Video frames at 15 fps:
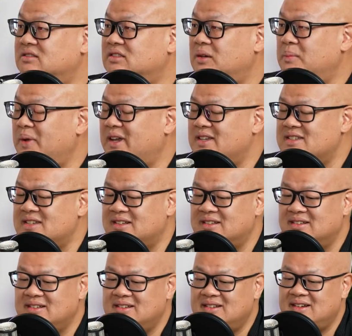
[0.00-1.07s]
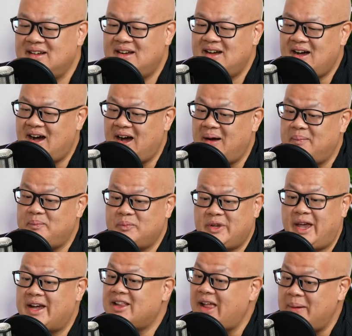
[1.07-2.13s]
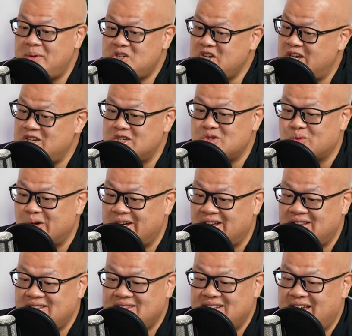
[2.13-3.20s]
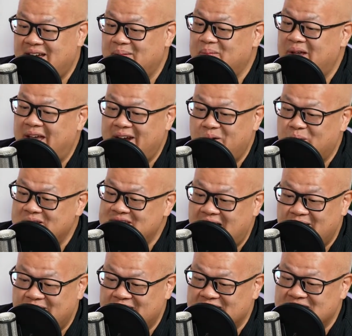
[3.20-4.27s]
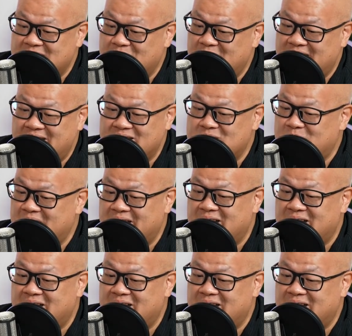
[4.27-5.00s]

Amazing. Yeah, climate change is real. Anyone doubting this to me is being